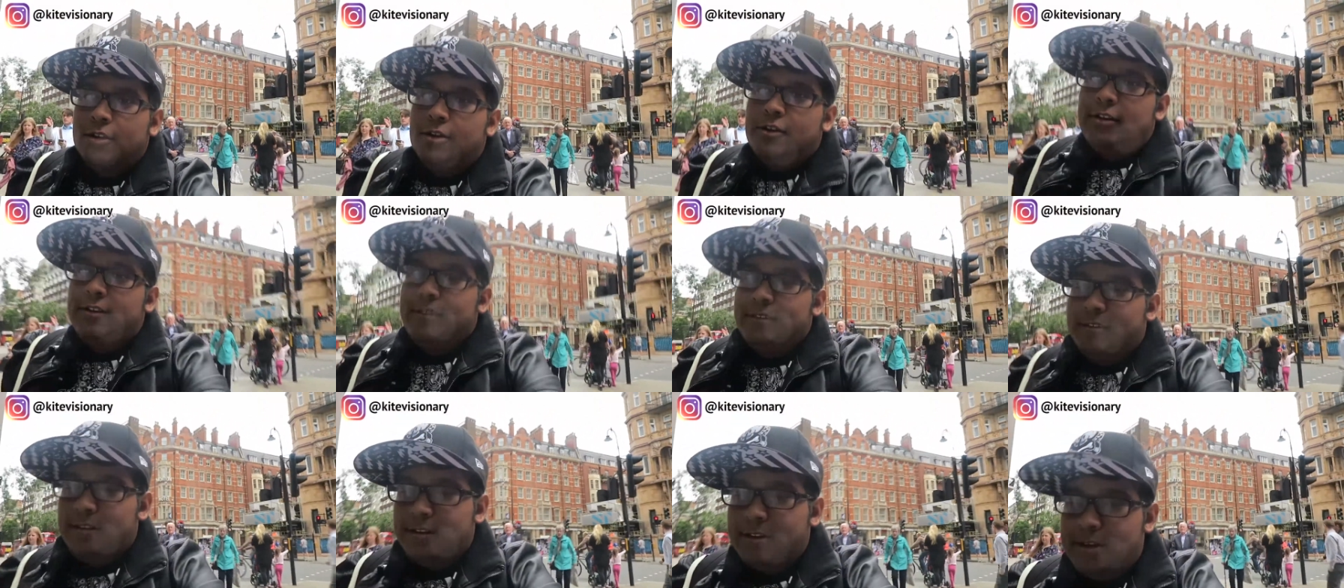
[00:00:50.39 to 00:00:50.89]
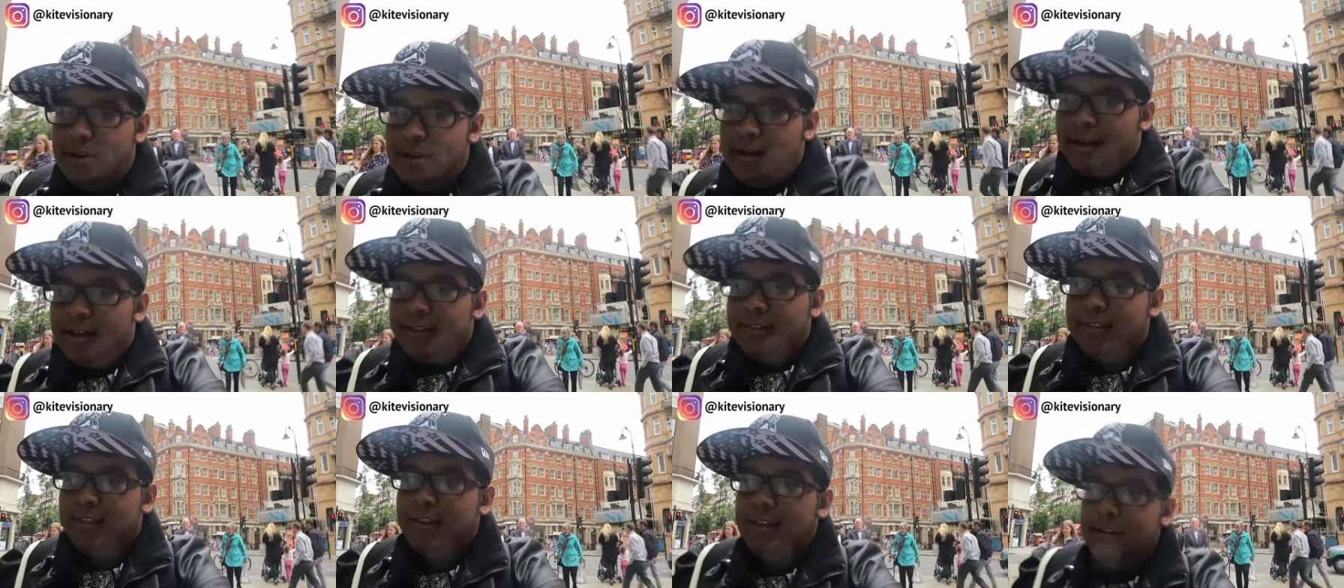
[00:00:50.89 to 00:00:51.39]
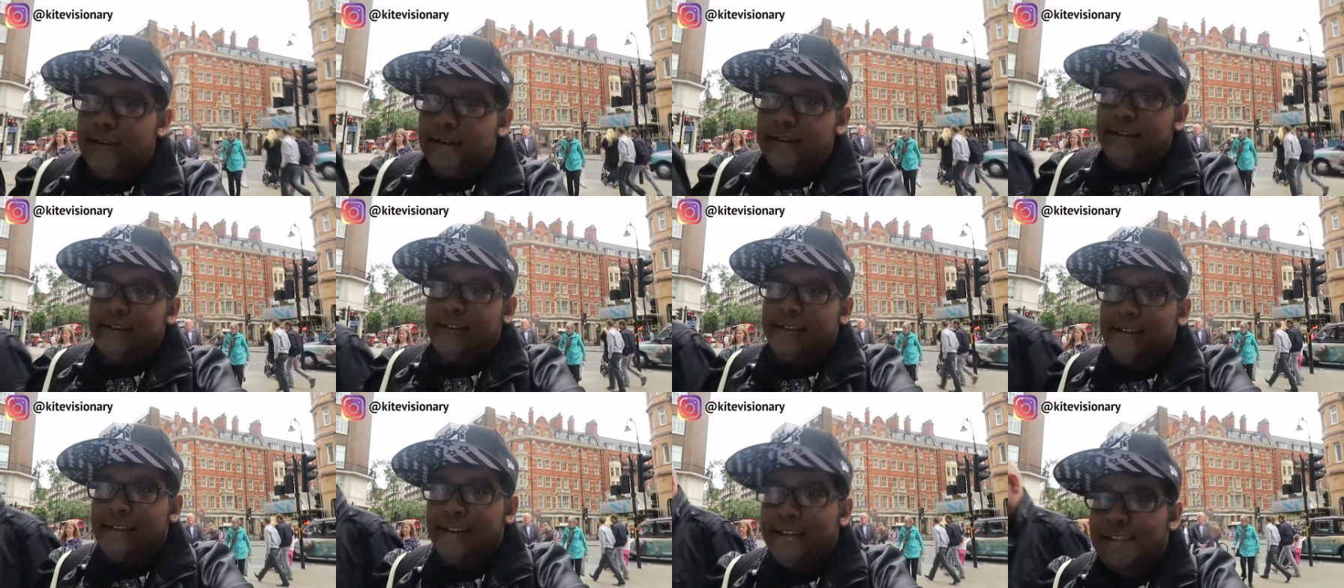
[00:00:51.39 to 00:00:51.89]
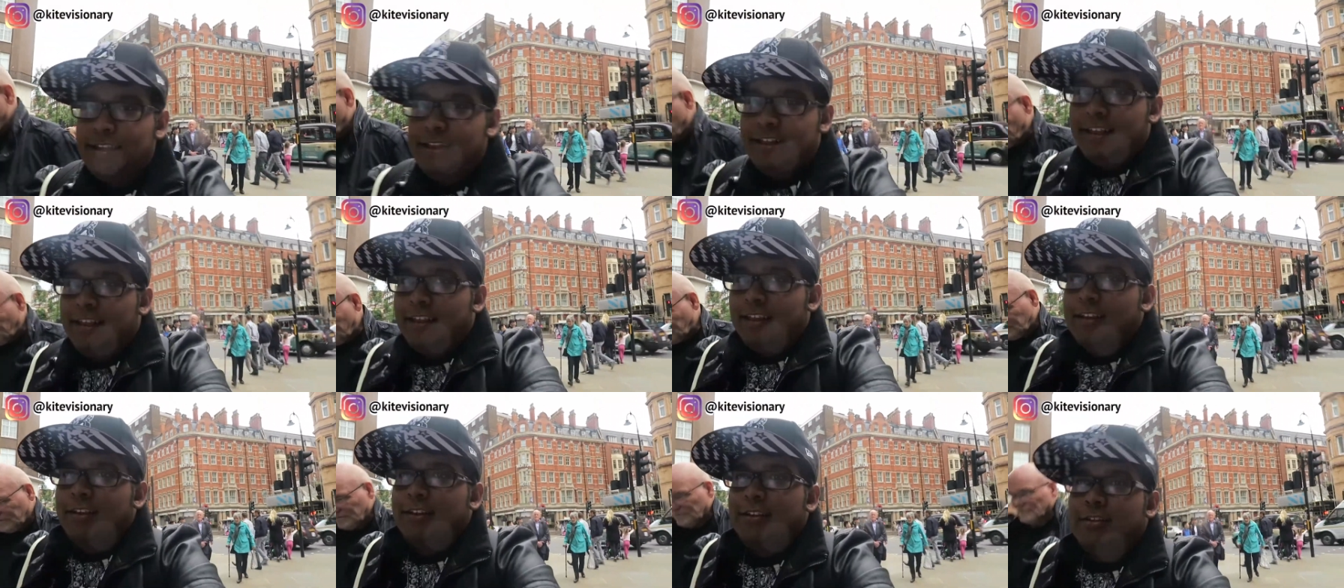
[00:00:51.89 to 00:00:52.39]
Because I think,
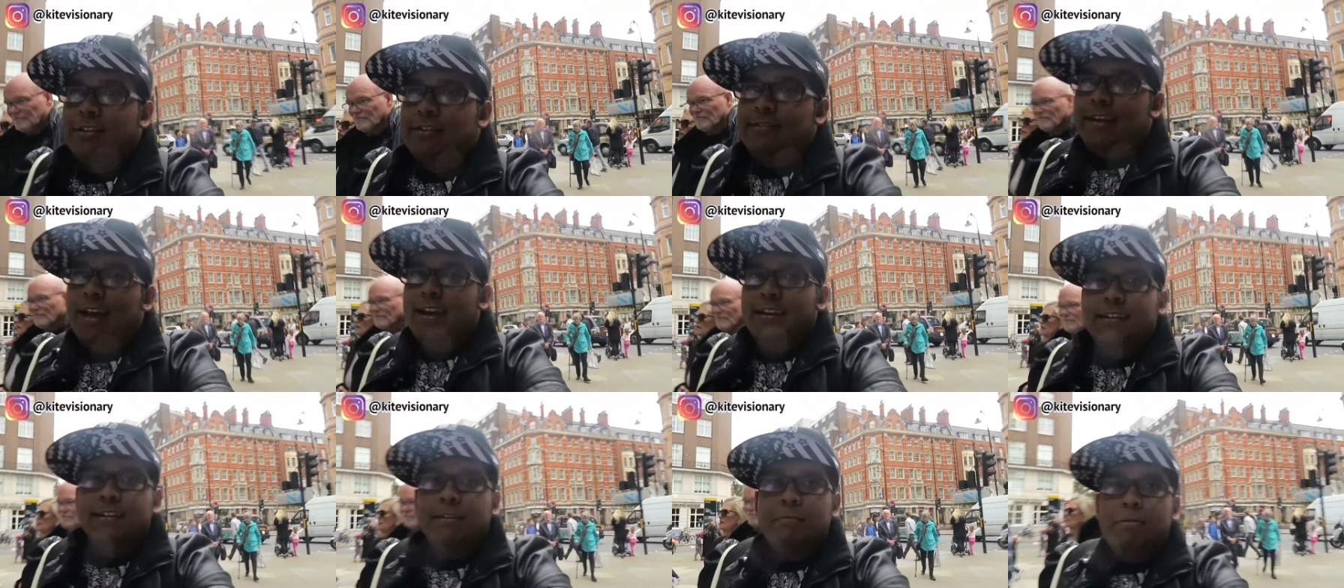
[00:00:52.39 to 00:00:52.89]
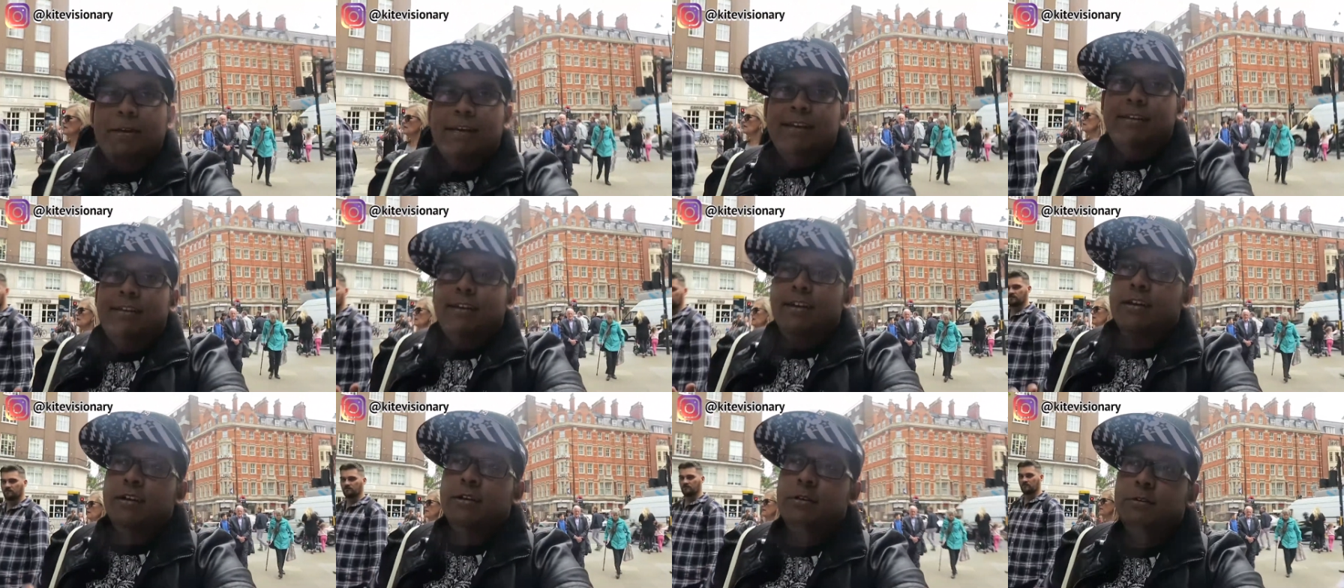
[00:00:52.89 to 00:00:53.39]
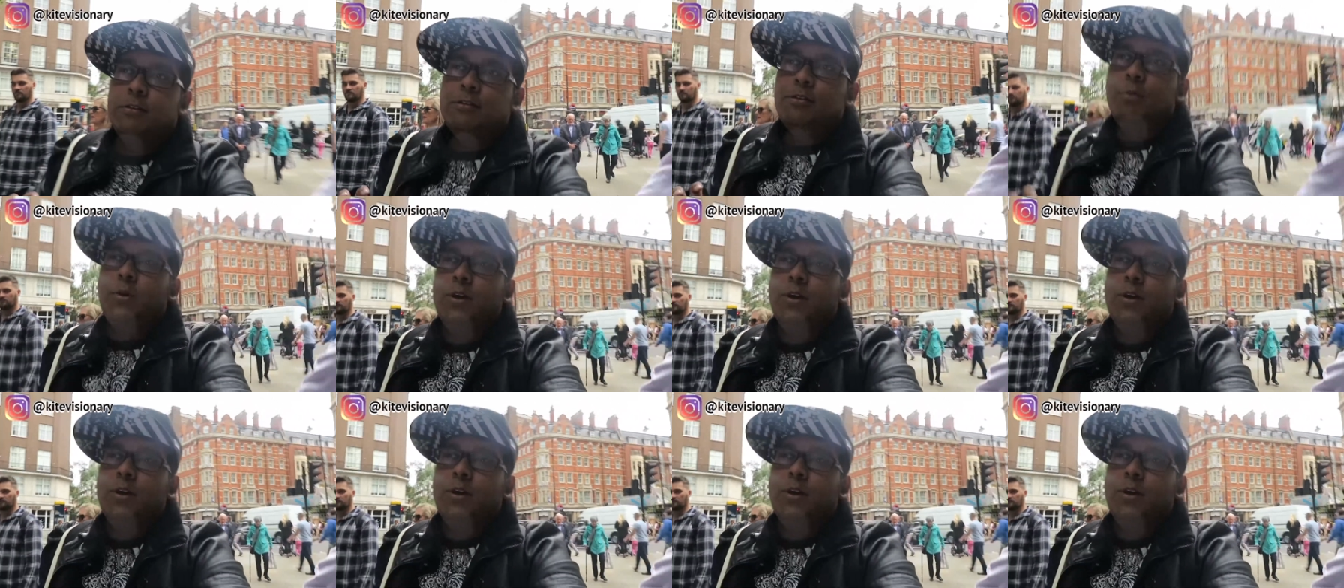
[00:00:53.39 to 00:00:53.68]
because I did pick the